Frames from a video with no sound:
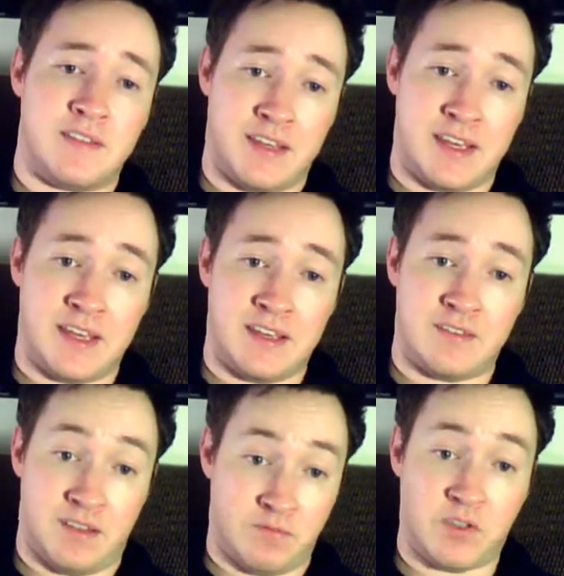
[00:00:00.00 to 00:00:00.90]

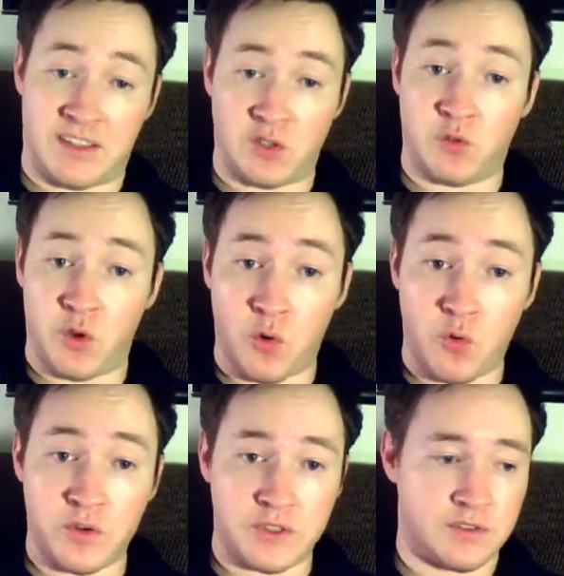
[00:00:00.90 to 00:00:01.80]
their
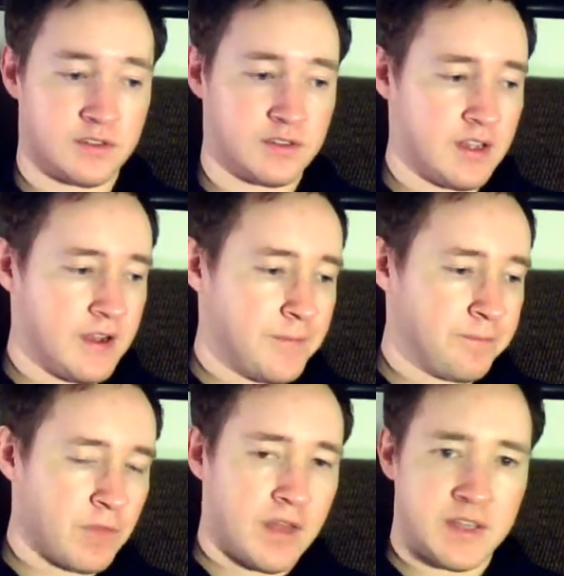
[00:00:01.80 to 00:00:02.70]
hosts.
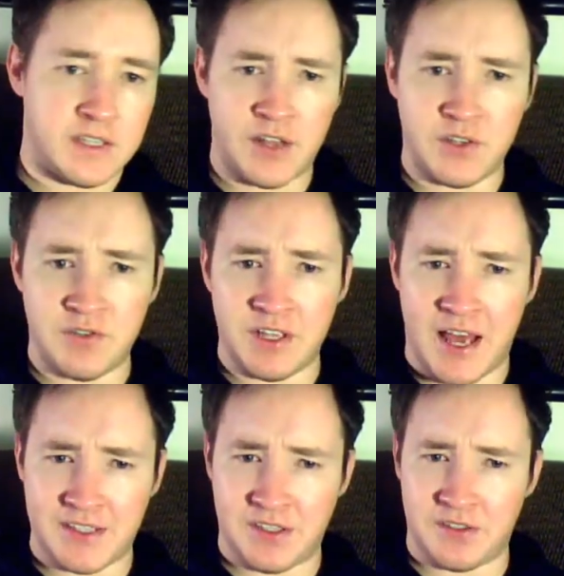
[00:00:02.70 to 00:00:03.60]
They start to
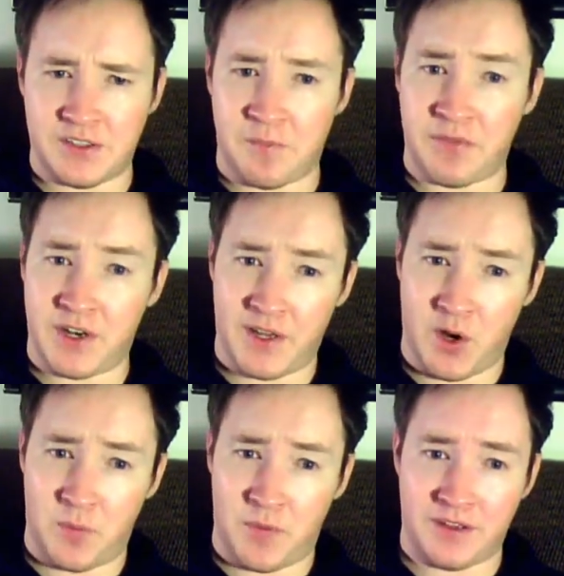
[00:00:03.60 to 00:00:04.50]
realise that there's something a
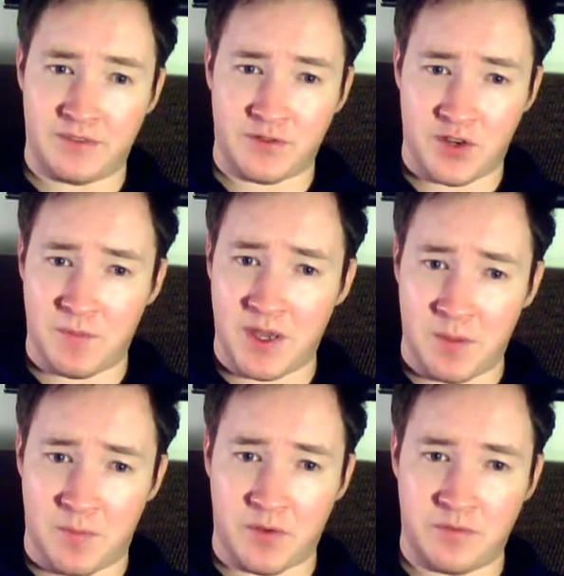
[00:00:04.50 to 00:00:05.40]
little bit creepy
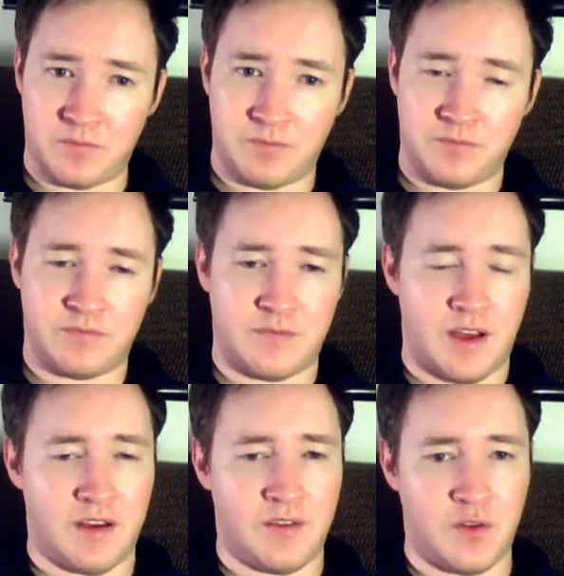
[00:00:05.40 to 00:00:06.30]
about
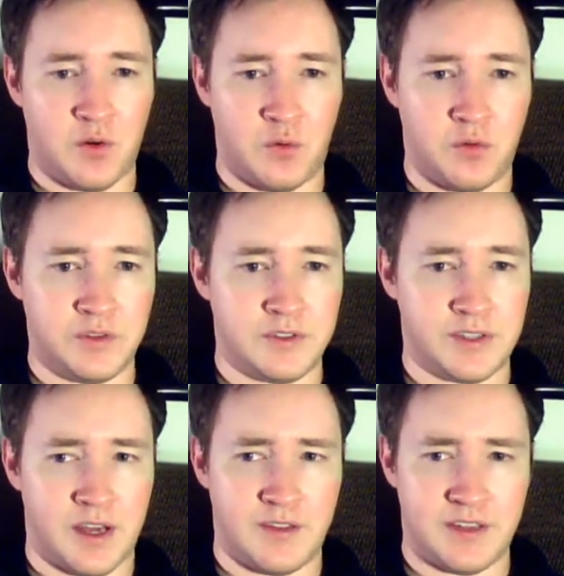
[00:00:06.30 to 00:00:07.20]
their
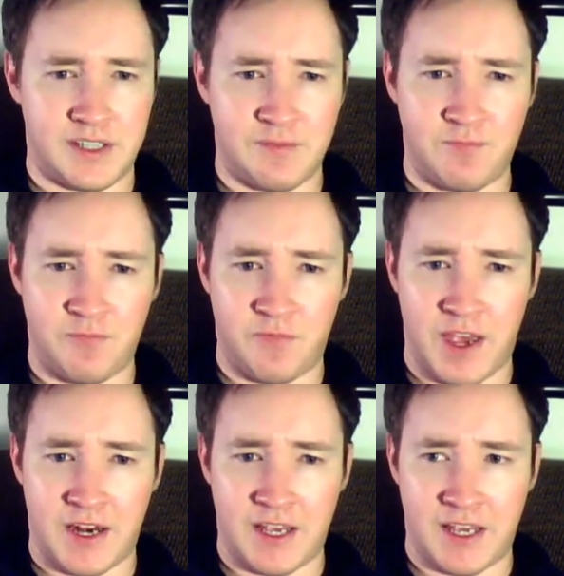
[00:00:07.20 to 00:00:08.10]
hosts. They seem
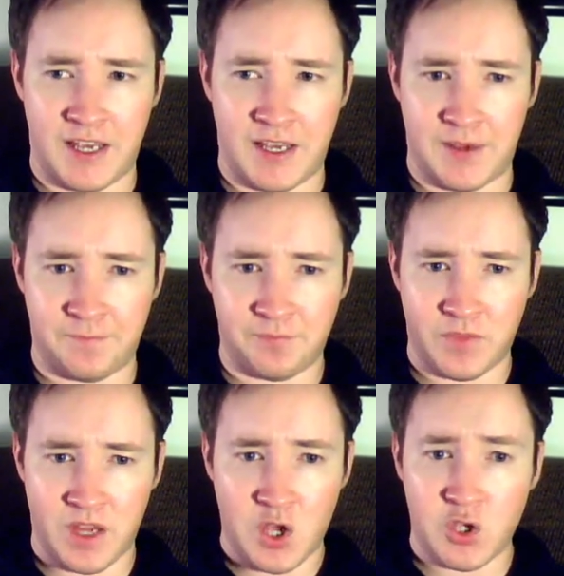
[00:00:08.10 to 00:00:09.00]
very
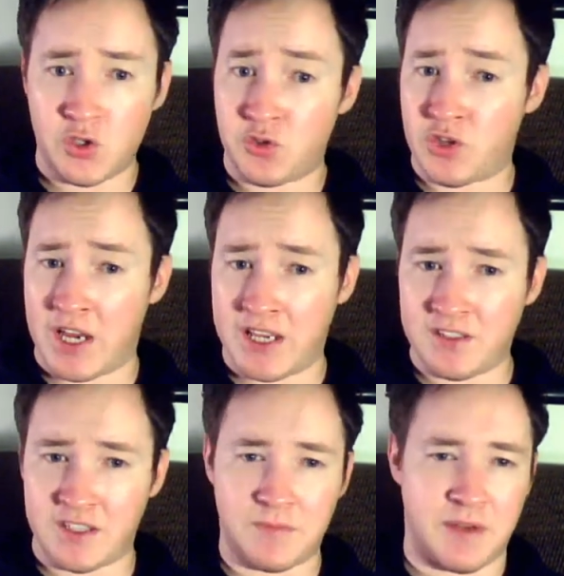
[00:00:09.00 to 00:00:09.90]

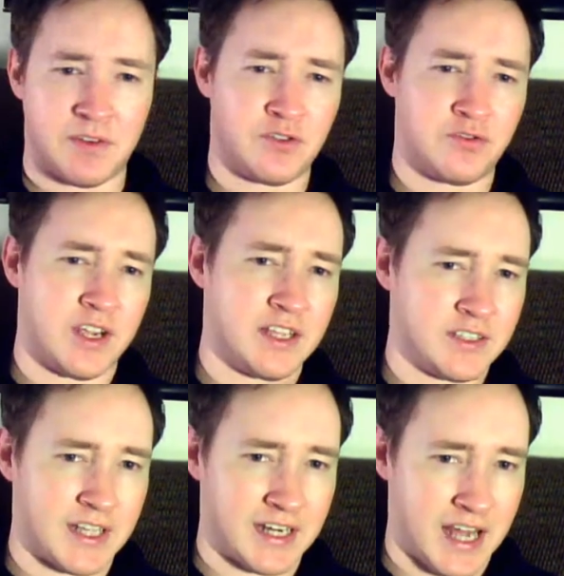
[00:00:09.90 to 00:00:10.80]
strange. They seem to have a
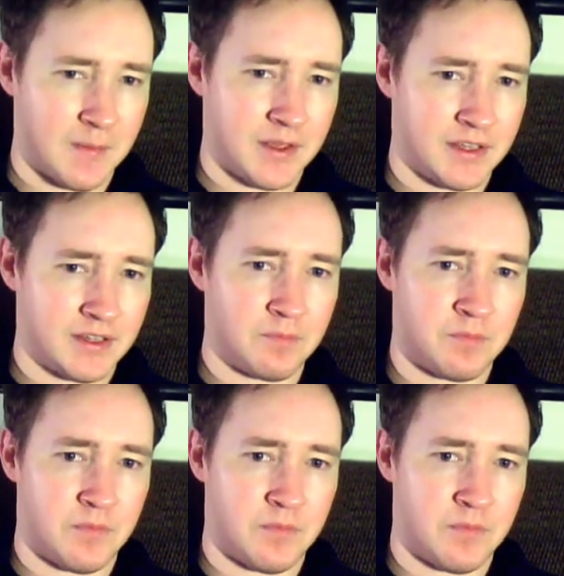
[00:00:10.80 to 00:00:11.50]
strange dynamic